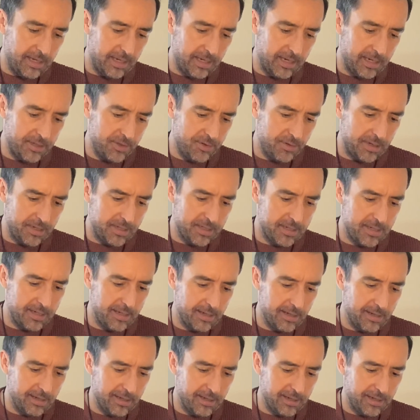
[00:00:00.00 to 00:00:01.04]

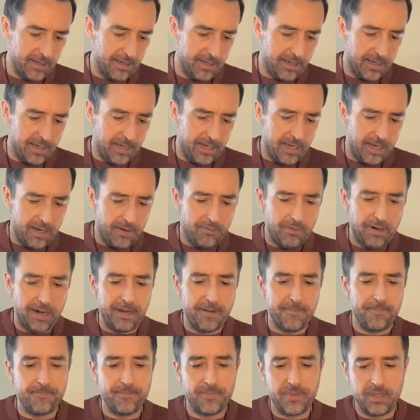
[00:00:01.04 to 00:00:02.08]
Interesting. Right.